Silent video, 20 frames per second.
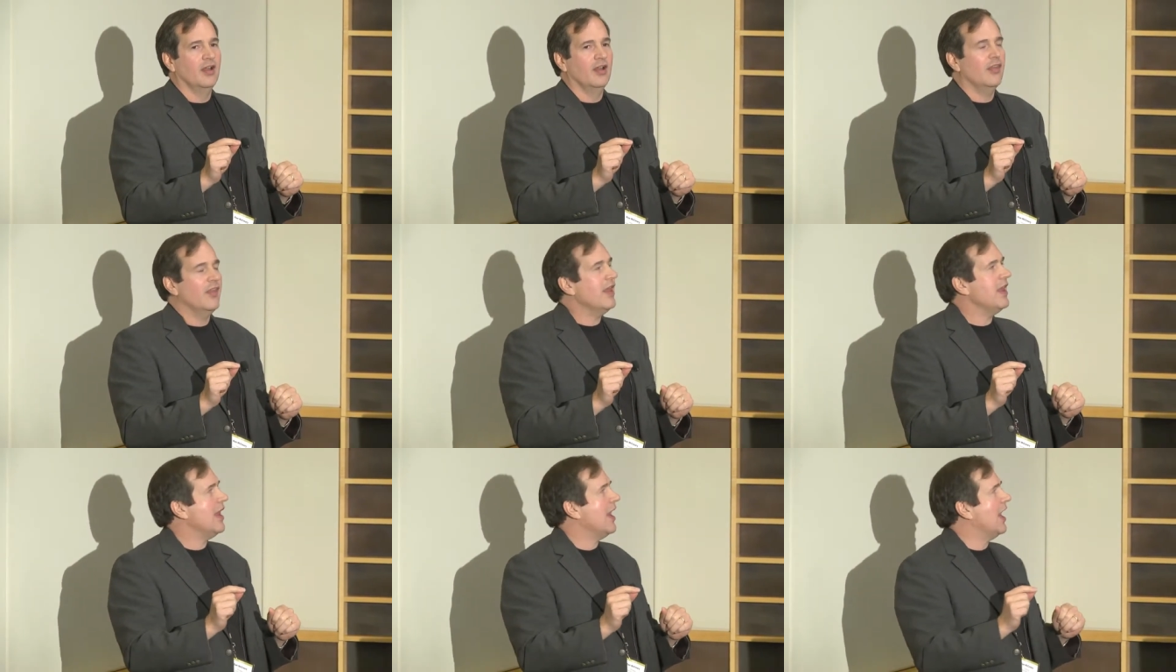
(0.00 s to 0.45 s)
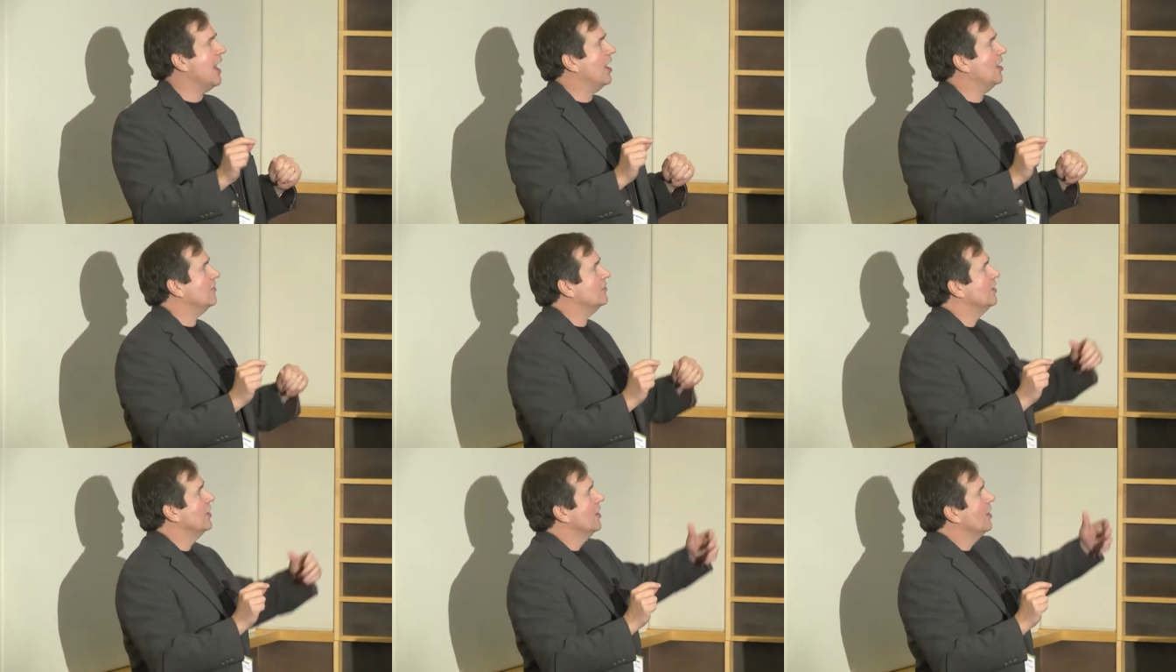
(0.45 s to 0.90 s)
They
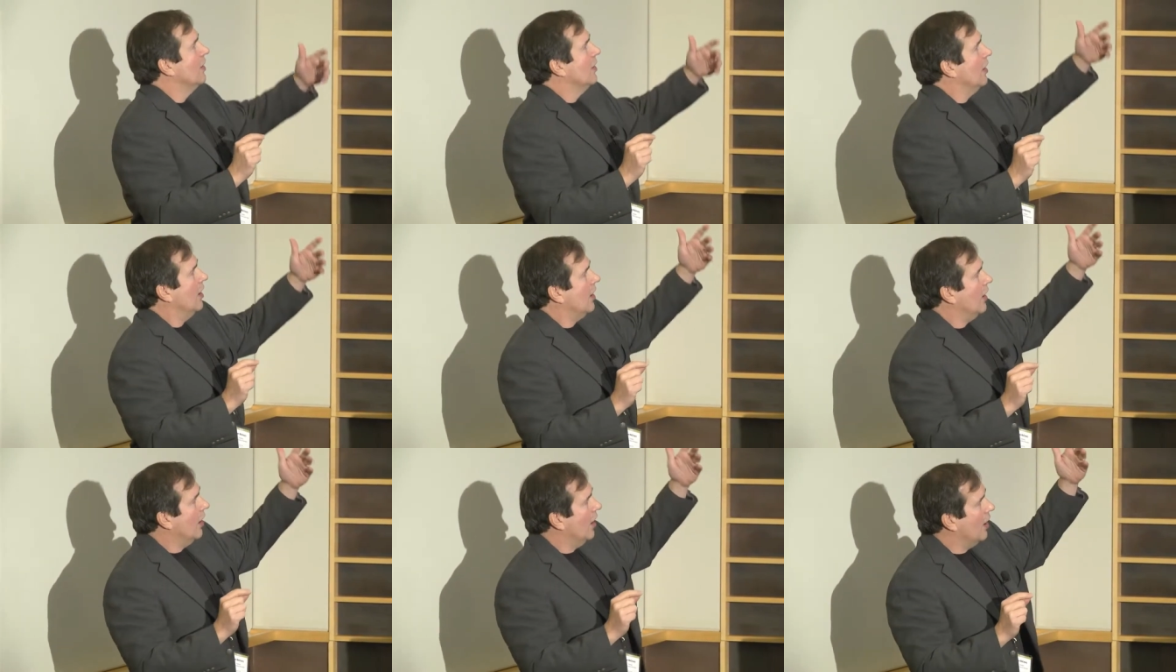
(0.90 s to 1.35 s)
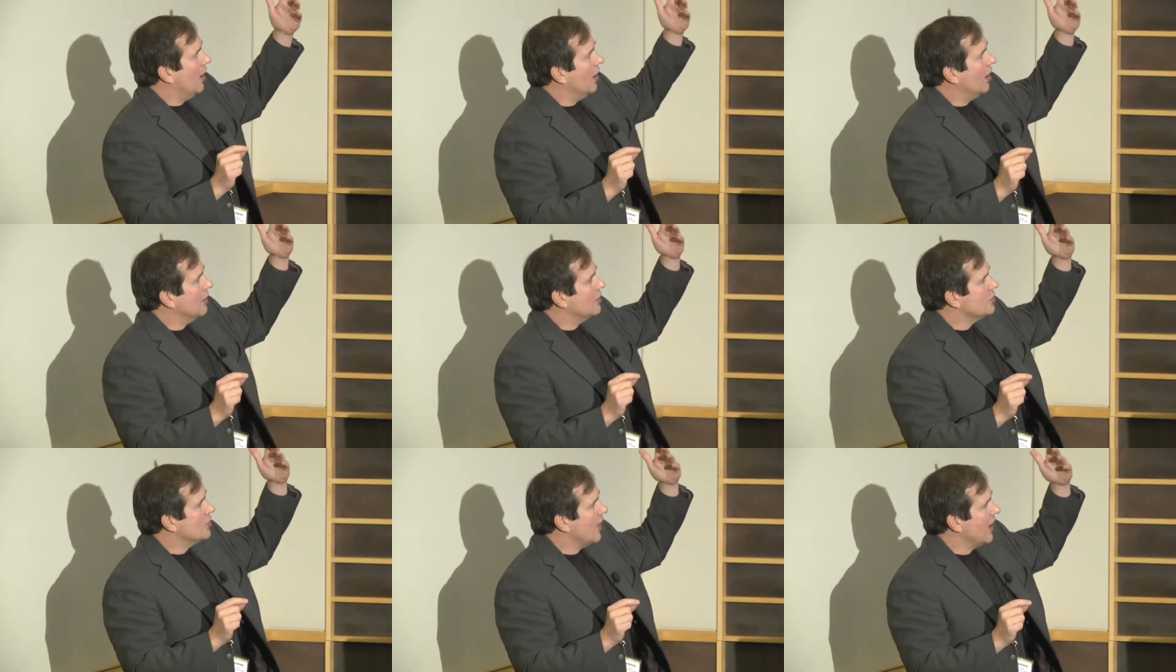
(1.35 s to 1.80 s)
have
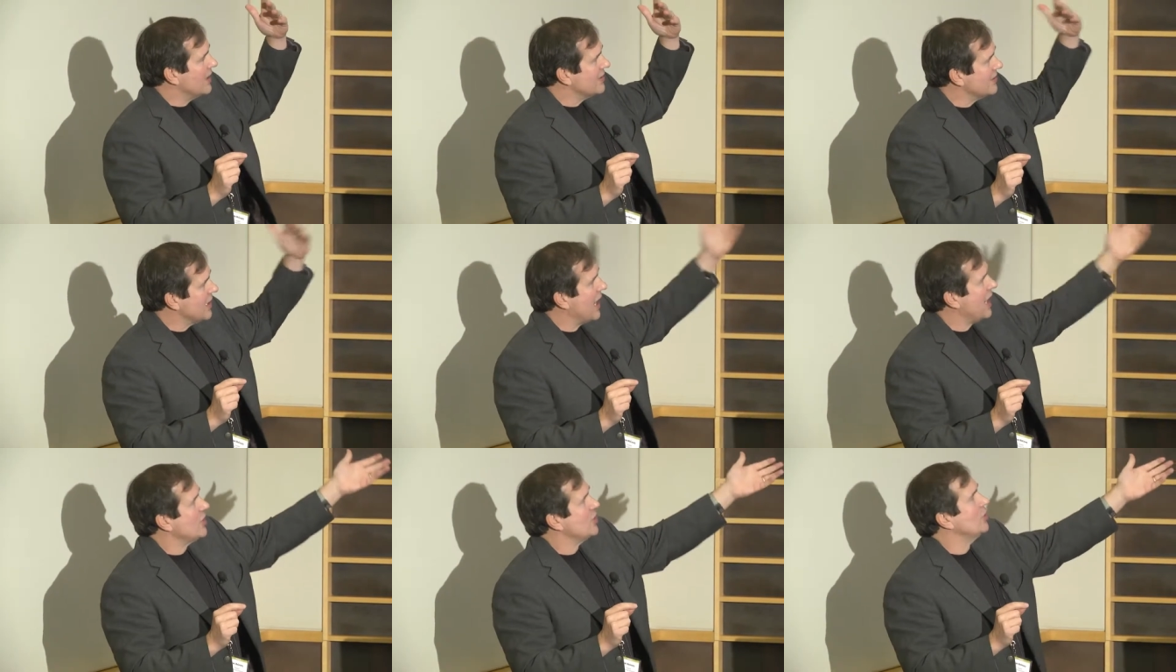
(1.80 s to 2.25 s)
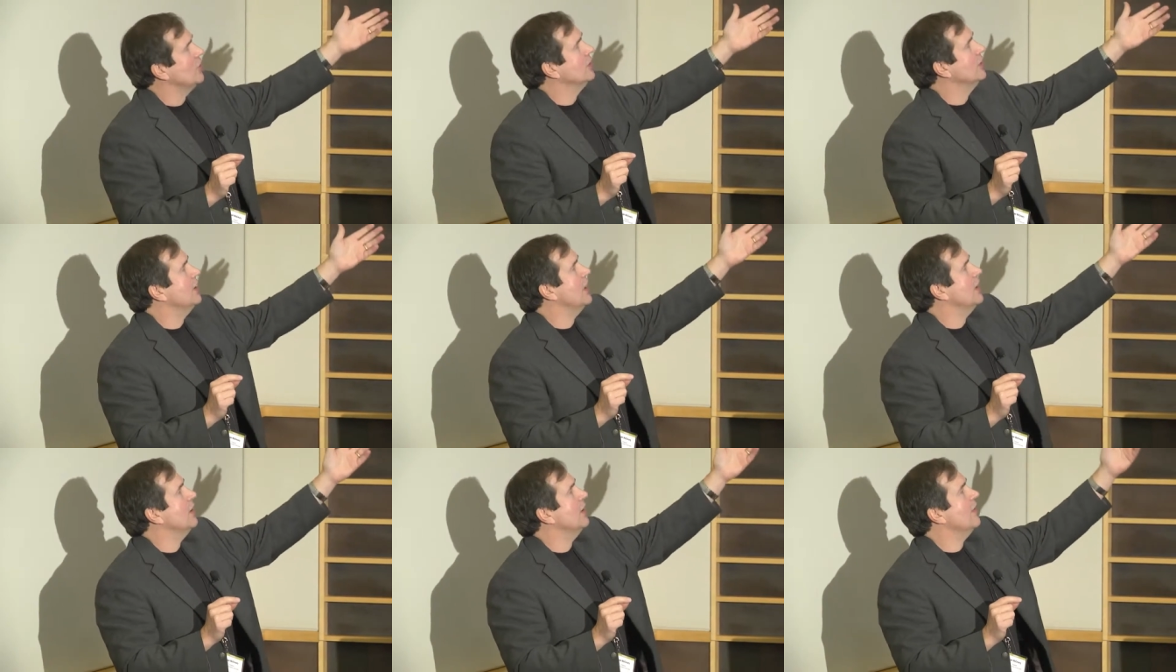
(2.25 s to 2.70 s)
transactional
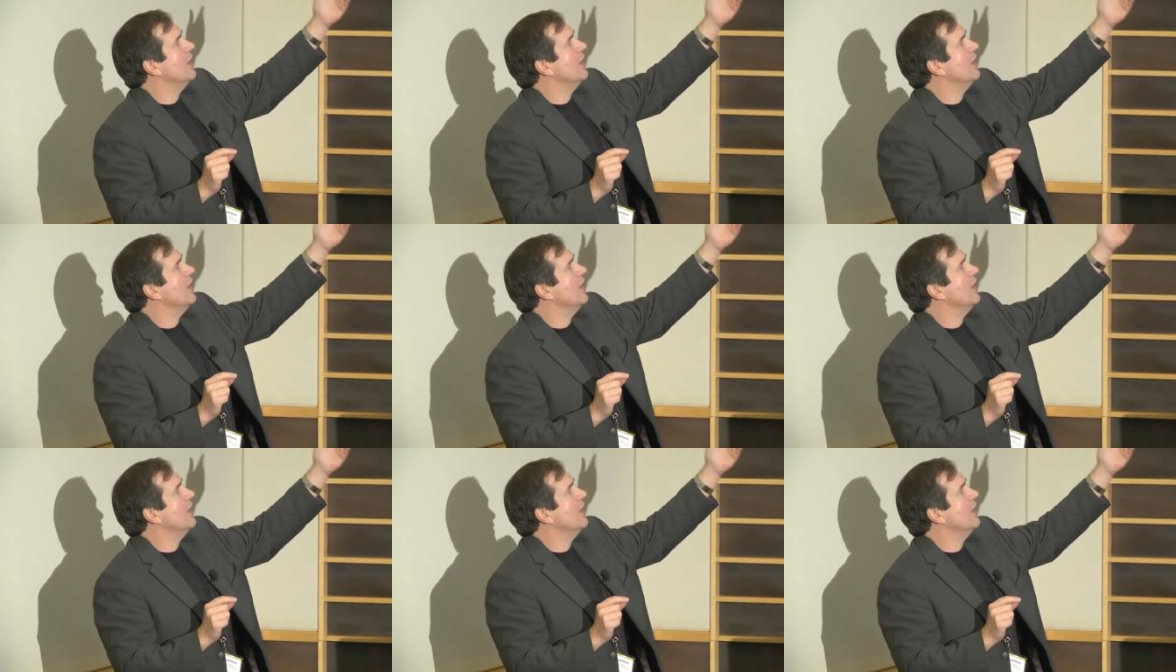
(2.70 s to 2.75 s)
data,